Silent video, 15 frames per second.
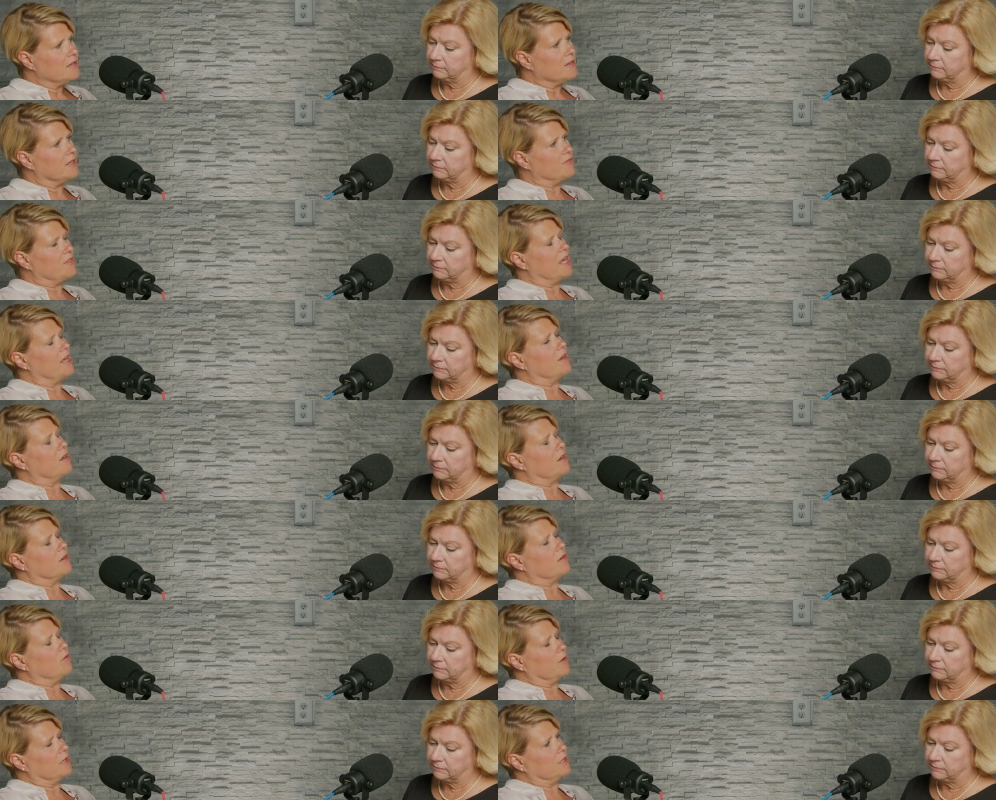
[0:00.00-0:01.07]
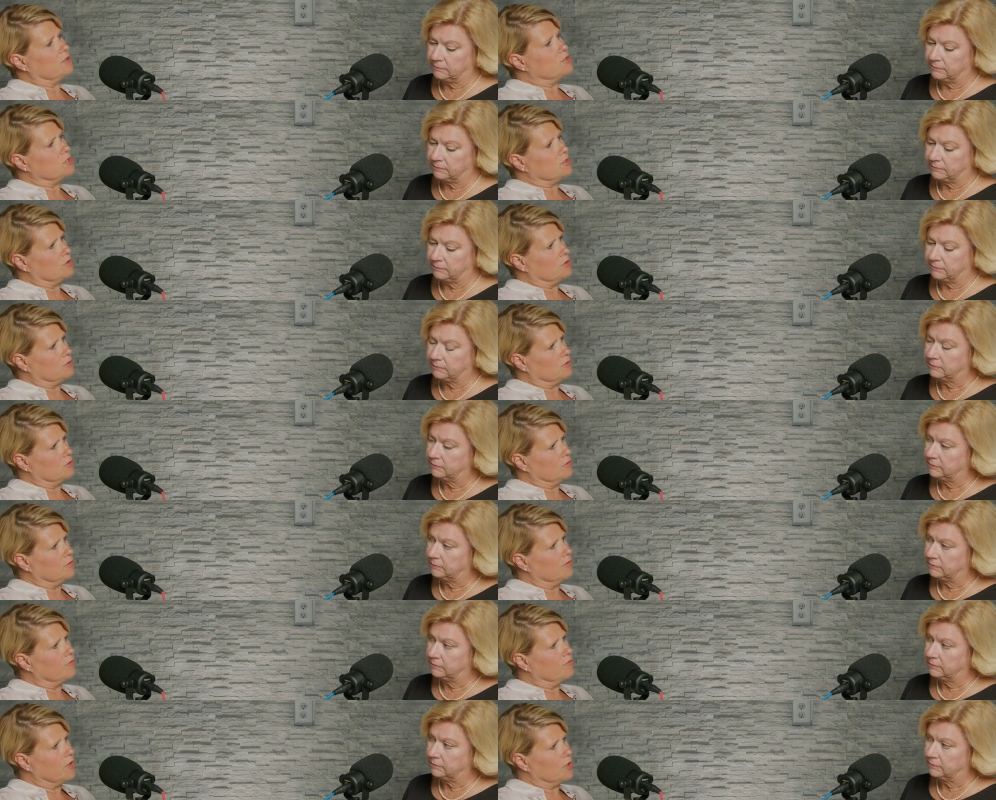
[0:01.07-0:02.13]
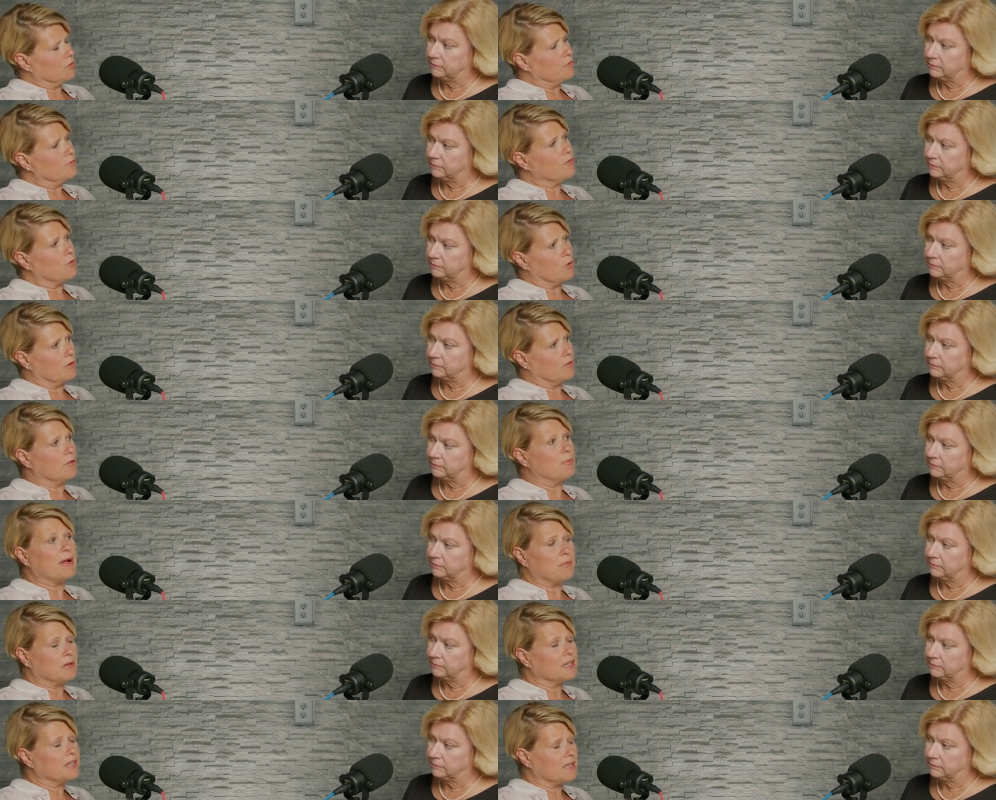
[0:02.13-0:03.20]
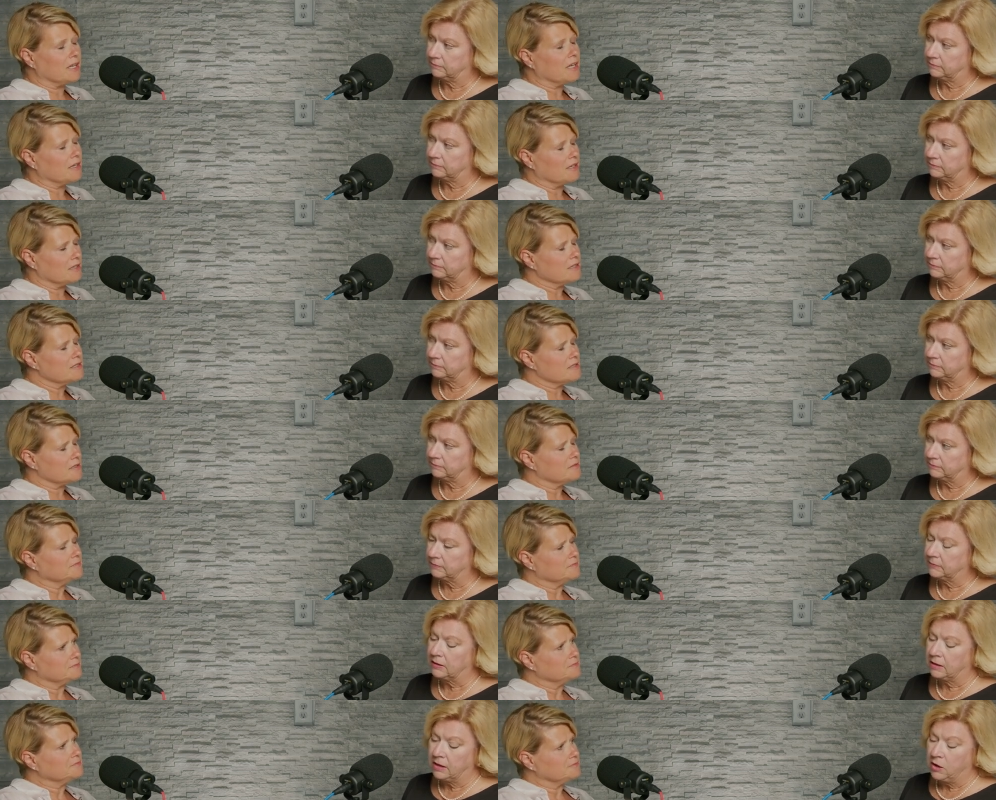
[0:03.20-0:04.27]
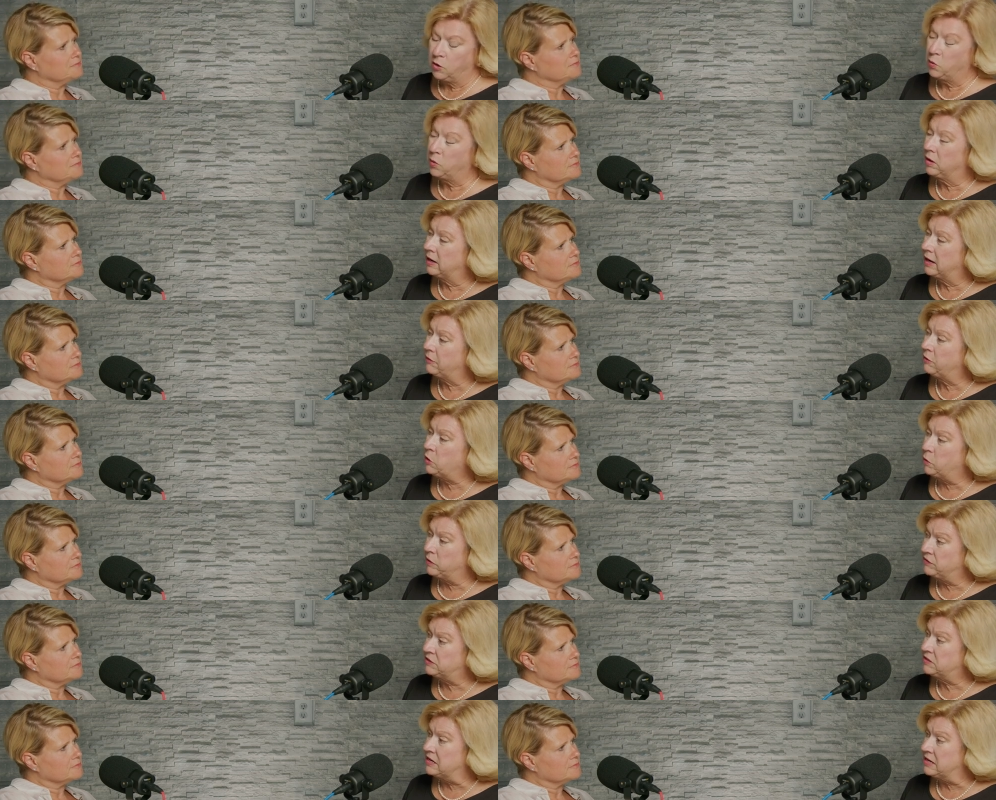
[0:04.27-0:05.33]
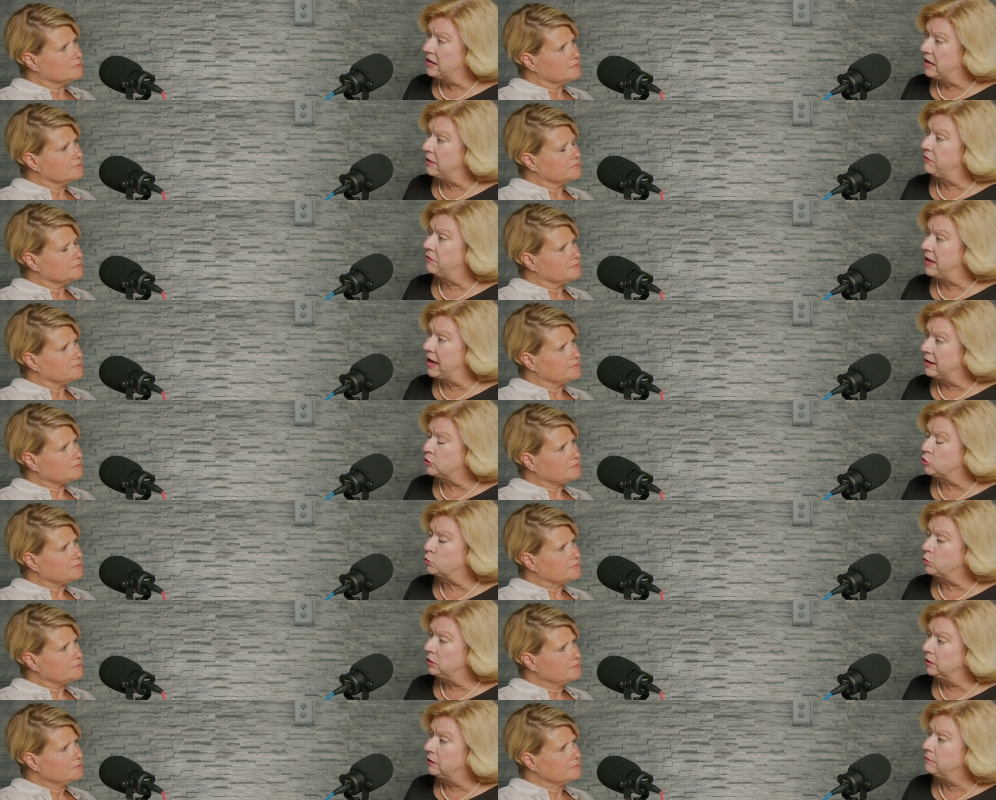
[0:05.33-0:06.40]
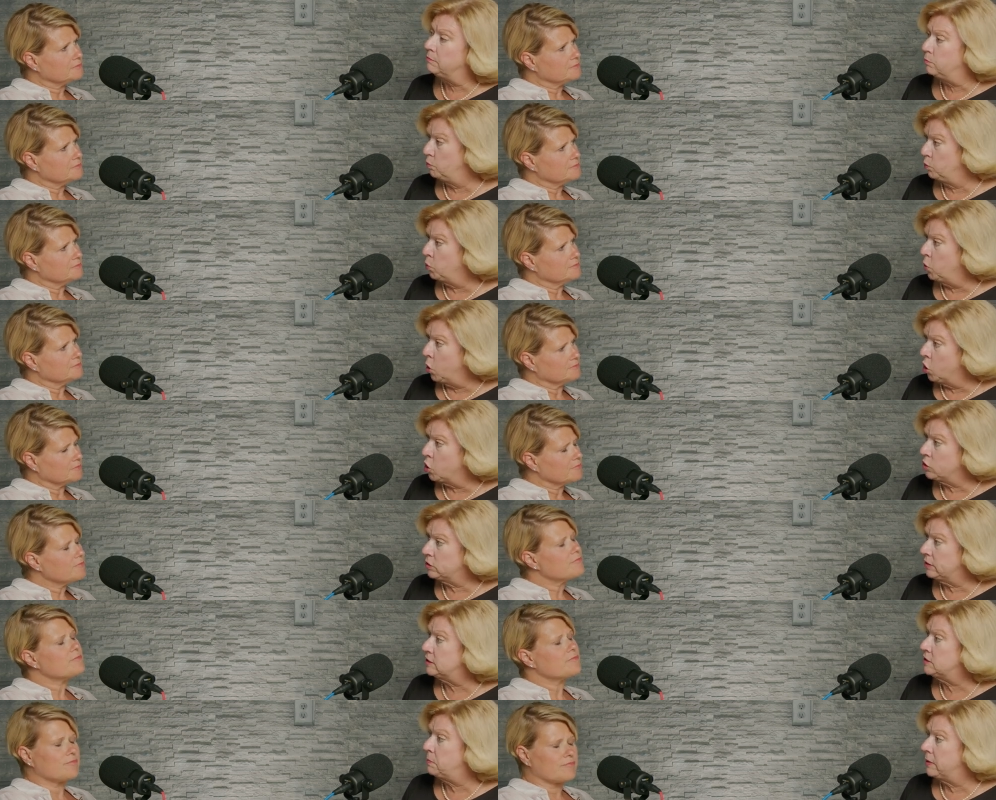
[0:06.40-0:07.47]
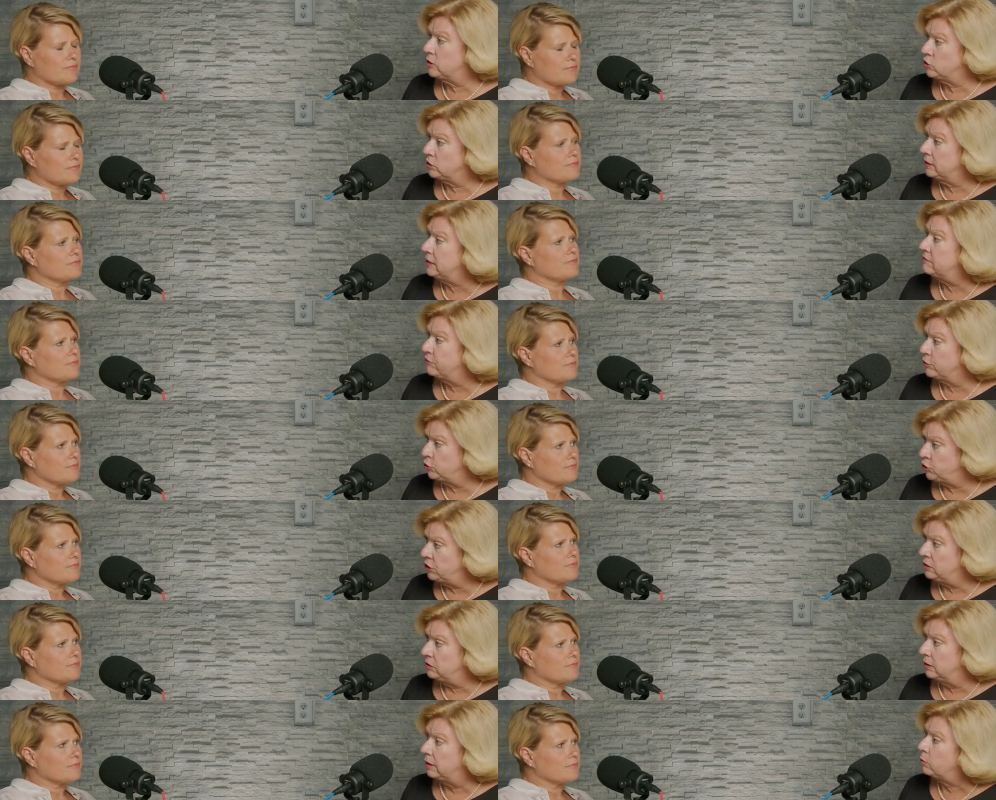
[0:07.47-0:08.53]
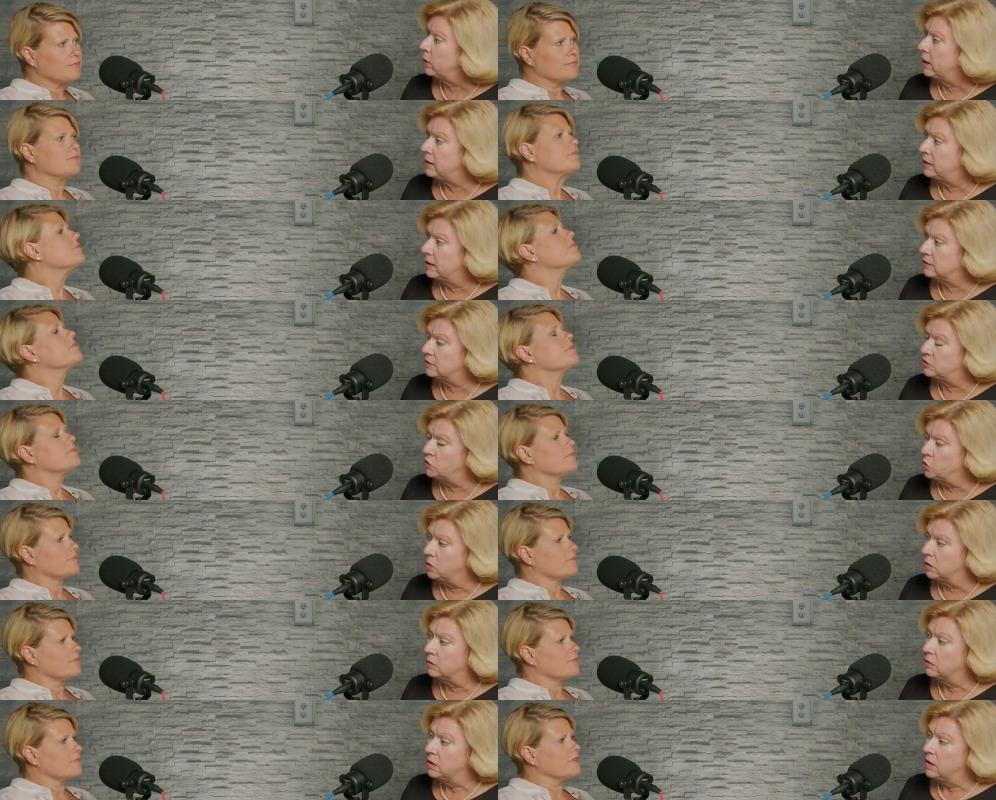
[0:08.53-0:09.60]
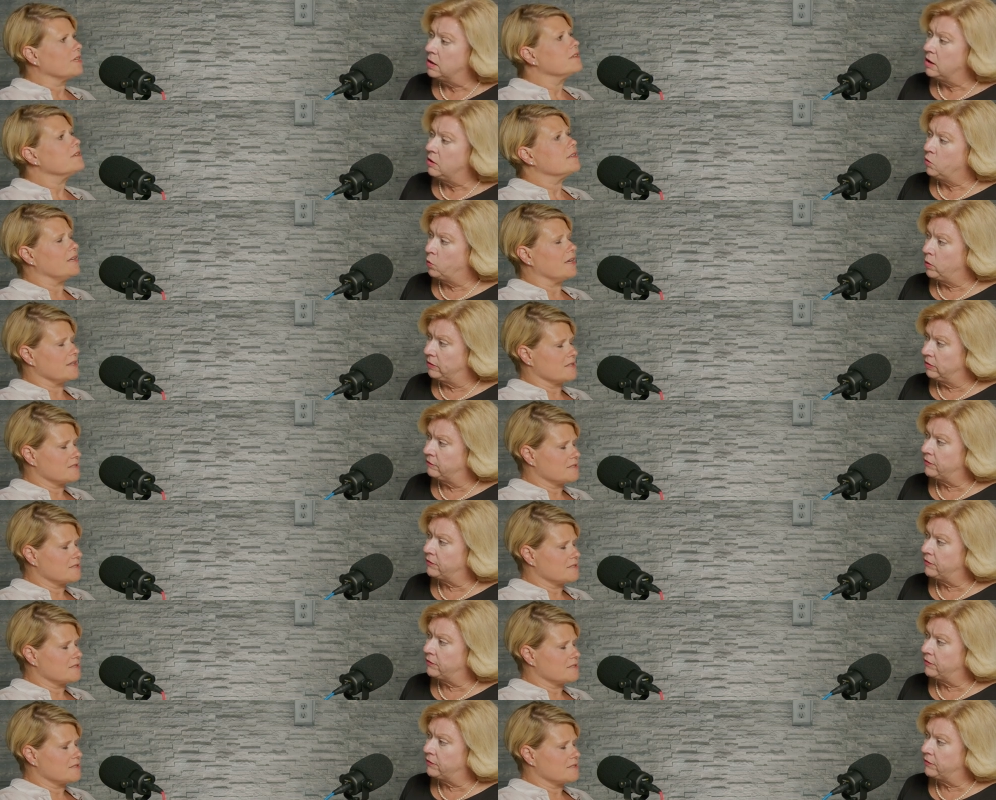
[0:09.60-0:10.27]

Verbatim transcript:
Speaker 1: that they are going to vote for Republican candidates.
Speaker 2: Well, and I think we've seen how that is really worked, especially in Virginia, right next door, yes. when the